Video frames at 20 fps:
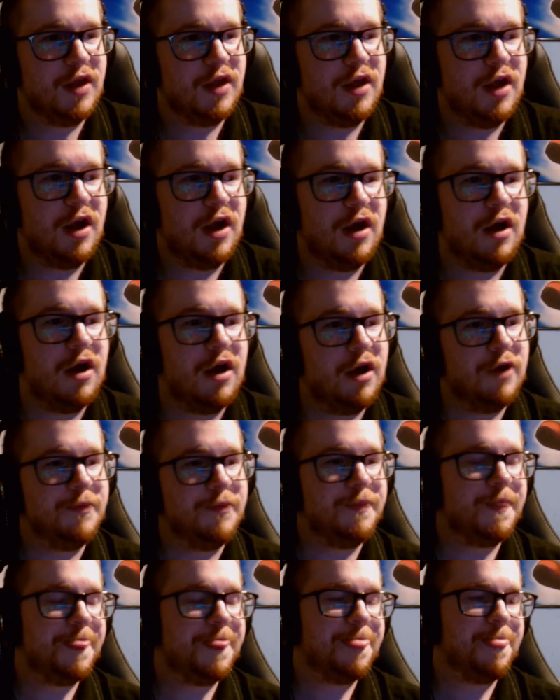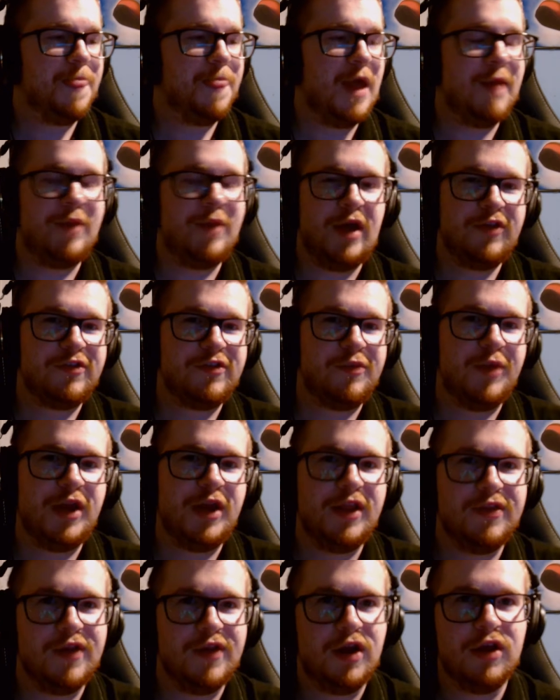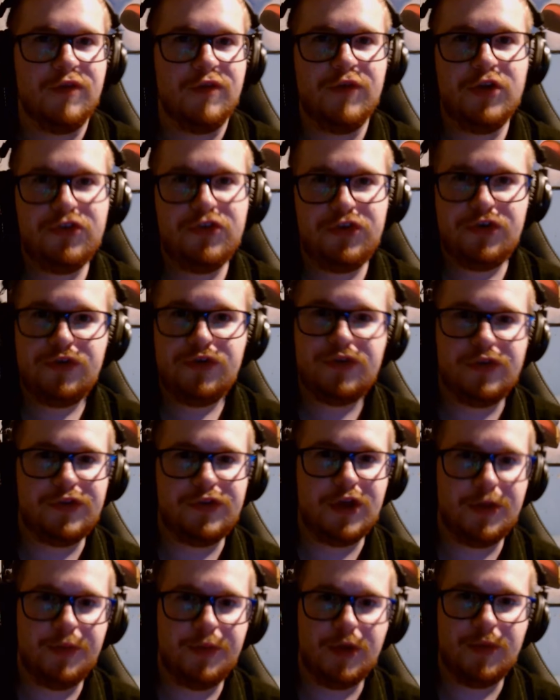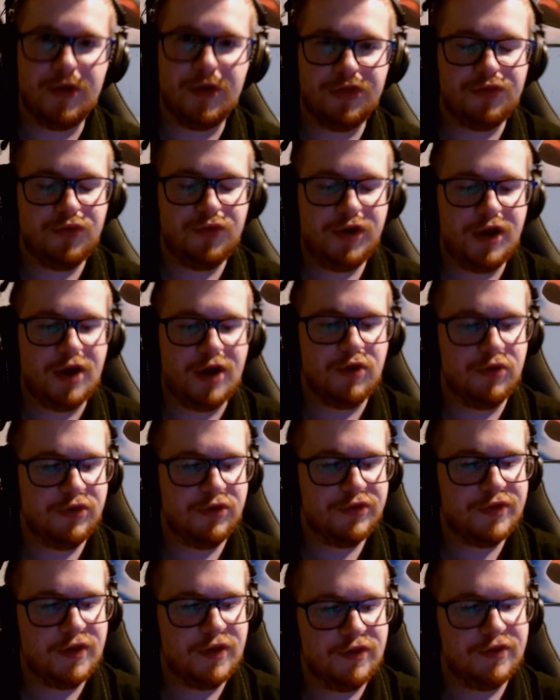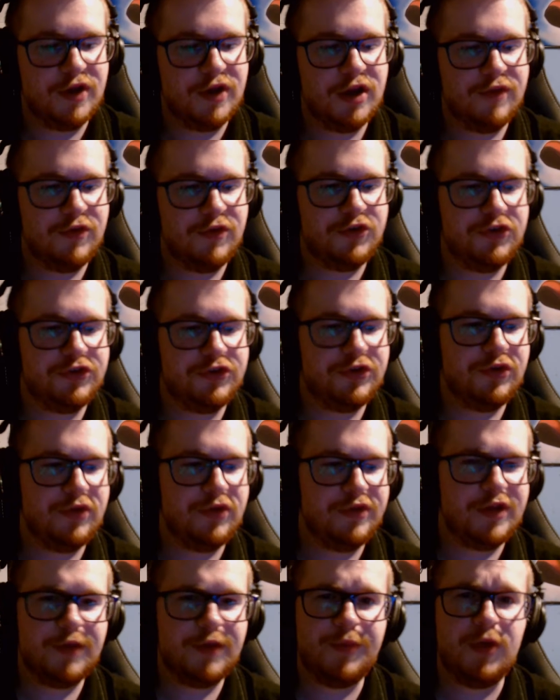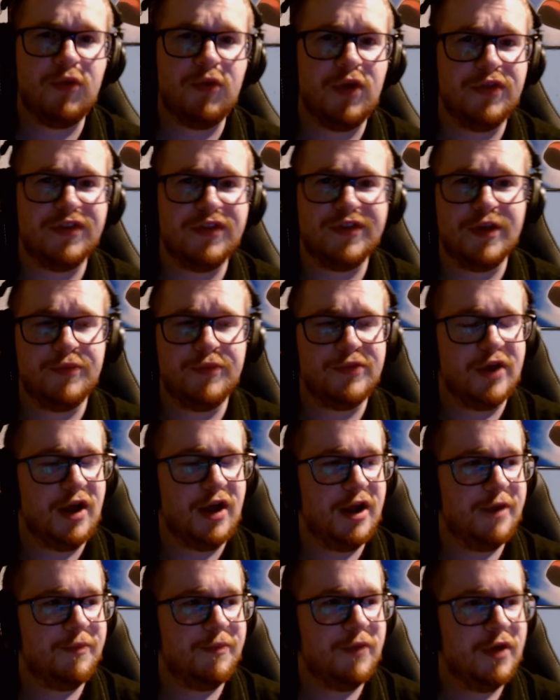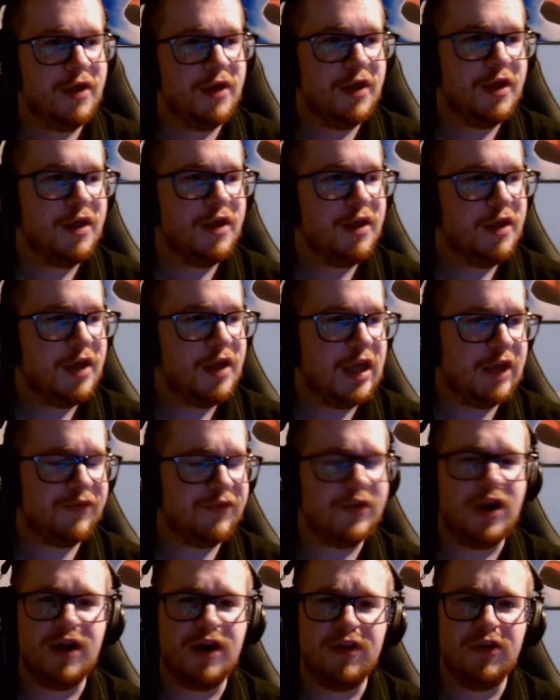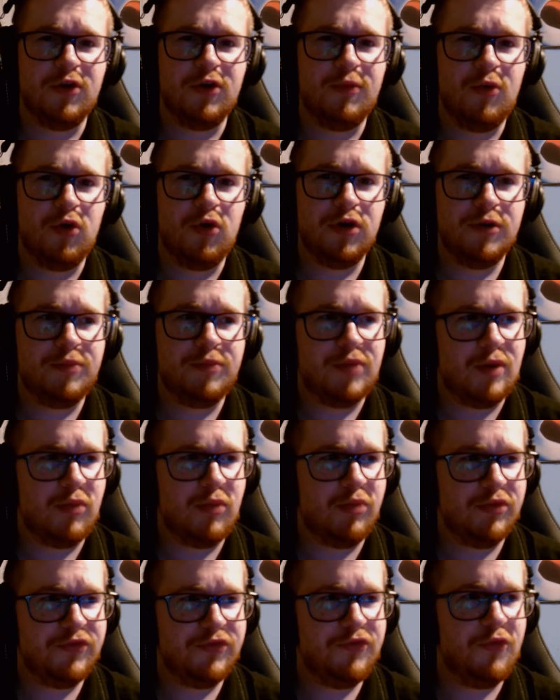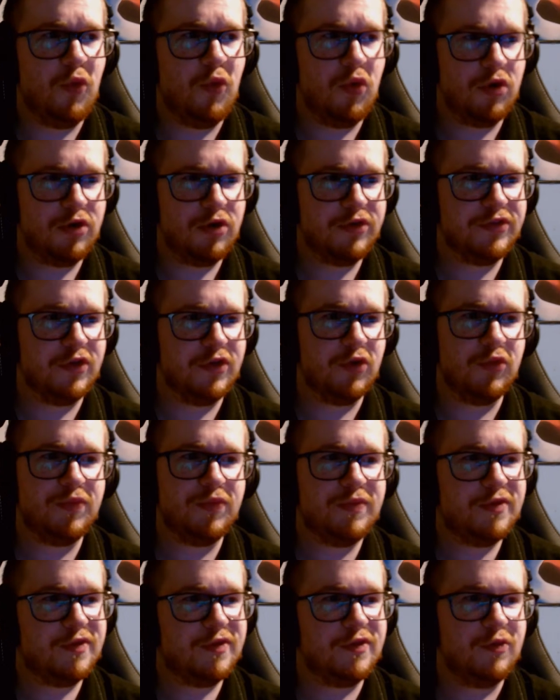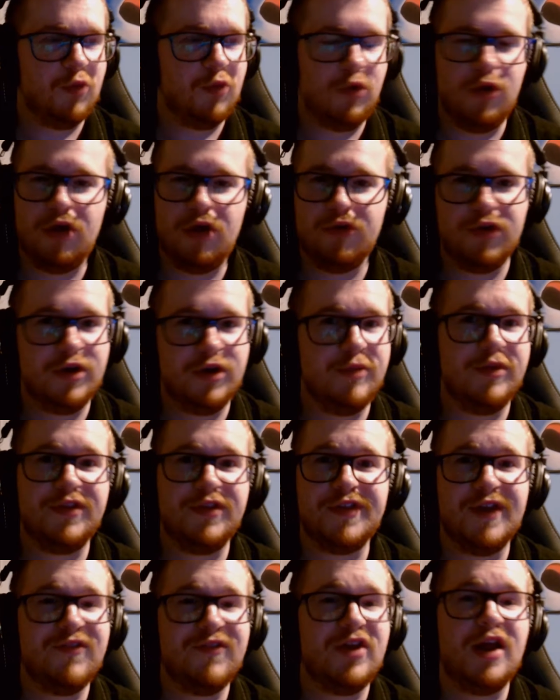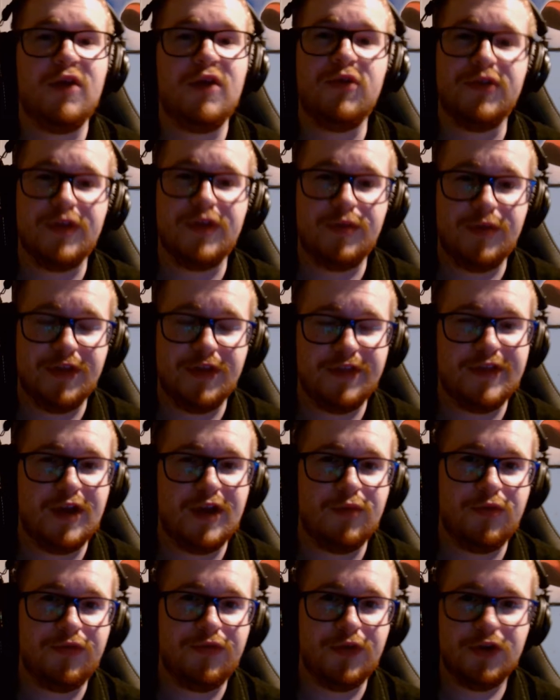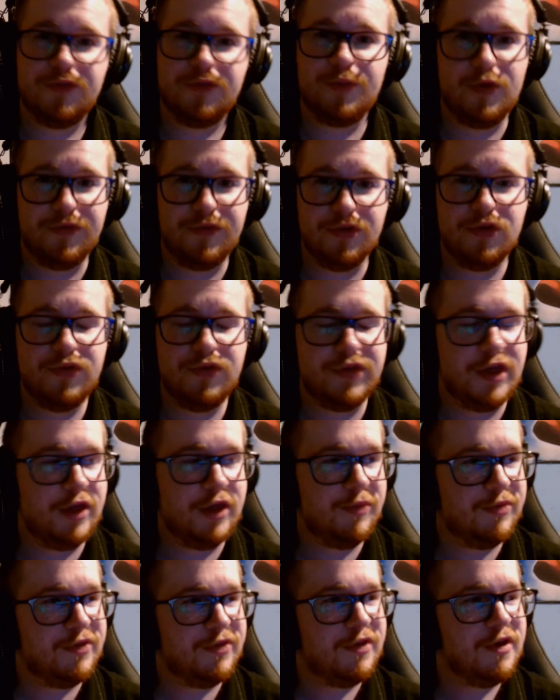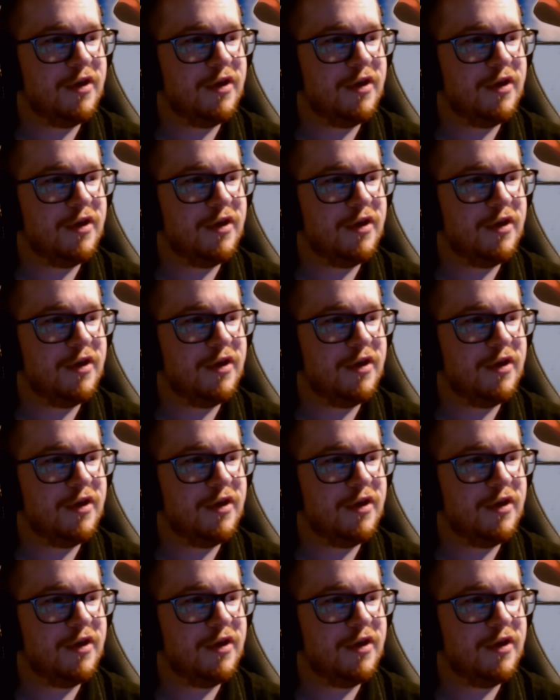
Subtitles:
I'm estimating Sonic Adventure to take me about 3 hours, Sonic Adventure 2 to take me around the same time, if not a little more, probably 4, so we'll already be 7 hours in by the time we finish both of those games.